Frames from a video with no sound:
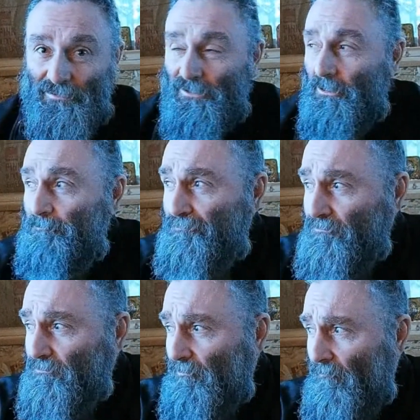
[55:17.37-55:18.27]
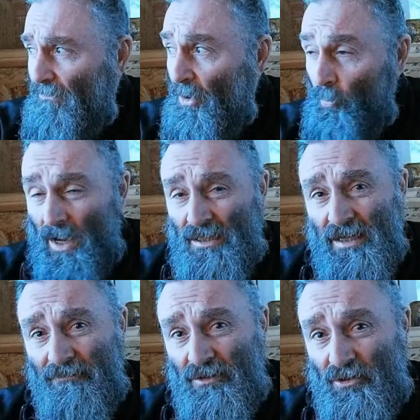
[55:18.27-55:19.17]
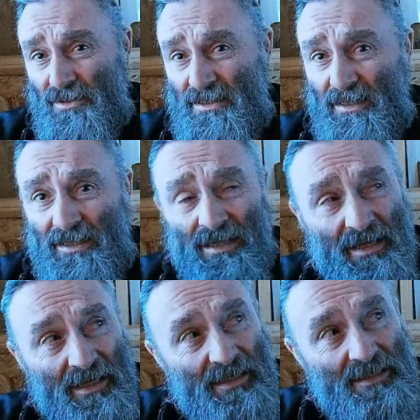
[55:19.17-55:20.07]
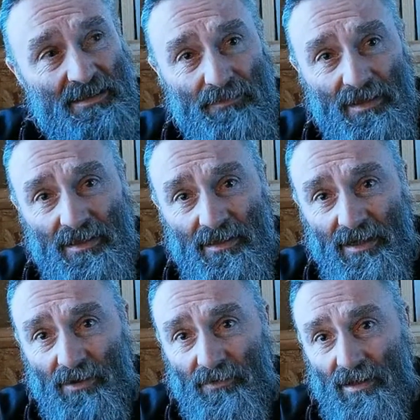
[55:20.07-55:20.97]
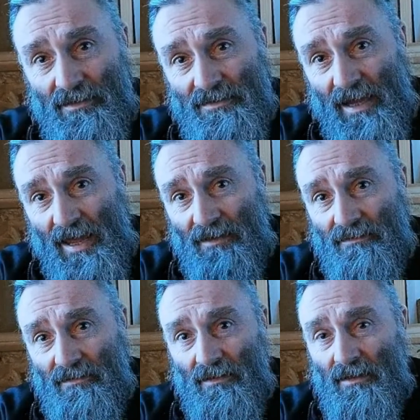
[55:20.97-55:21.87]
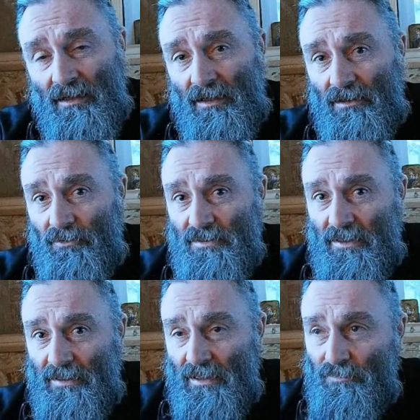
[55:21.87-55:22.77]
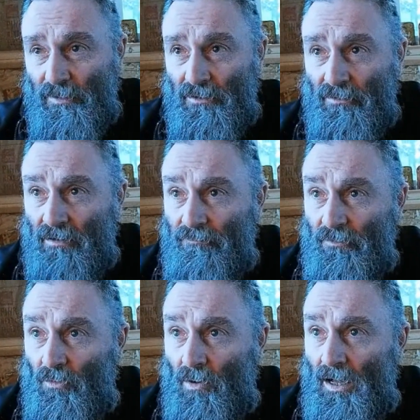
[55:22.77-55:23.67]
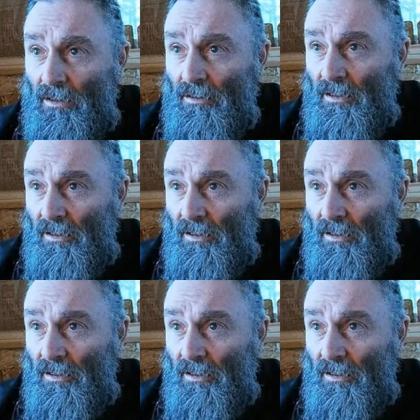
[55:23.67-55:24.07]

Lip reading: So we actually have a grizzly in this immediate area, tagged grizzly that's been around for a while.